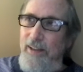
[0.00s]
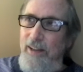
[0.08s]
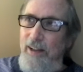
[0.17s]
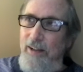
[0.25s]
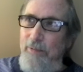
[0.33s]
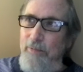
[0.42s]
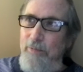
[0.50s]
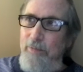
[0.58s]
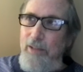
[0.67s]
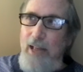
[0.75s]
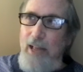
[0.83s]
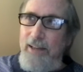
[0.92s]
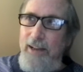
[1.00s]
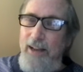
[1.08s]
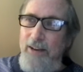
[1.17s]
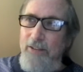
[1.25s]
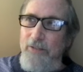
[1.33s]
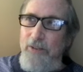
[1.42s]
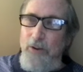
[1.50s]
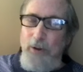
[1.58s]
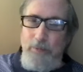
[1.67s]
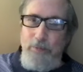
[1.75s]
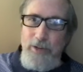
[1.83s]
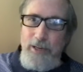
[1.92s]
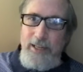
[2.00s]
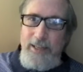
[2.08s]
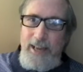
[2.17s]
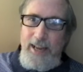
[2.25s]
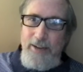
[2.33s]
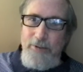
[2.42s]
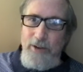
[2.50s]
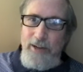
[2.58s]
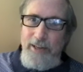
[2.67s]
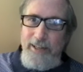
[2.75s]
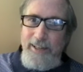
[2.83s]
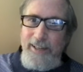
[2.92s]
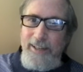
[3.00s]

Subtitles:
not a very pretty handwriting.